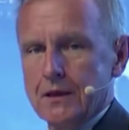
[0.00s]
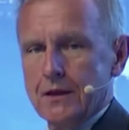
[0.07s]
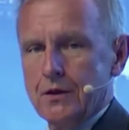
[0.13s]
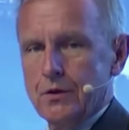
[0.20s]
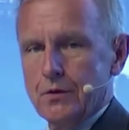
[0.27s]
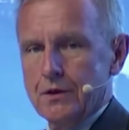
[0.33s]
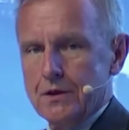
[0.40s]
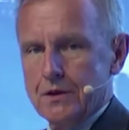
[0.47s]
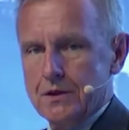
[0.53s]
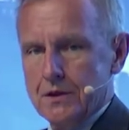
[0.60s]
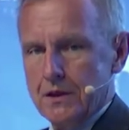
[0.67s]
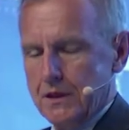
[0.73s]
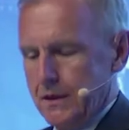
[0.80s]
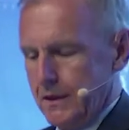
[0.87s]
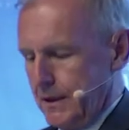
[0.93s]
units
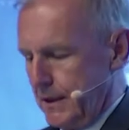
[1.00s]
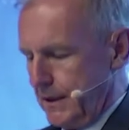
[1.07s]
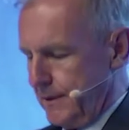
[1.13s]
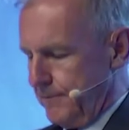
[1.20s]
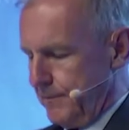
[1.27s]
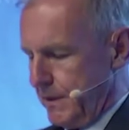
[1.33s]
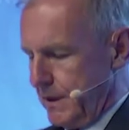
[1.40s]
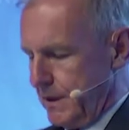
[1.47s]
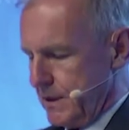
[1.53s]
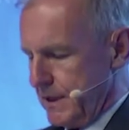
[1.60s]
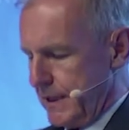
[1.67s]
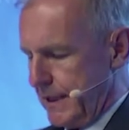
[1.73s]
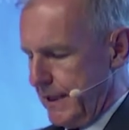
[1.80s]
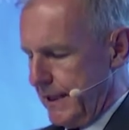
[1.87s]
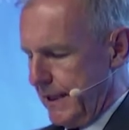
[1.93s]
in, uh, in
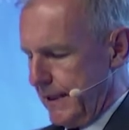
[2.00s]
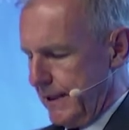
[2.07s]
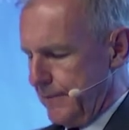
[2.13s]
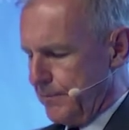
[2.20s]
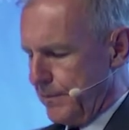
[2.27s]
Sahel.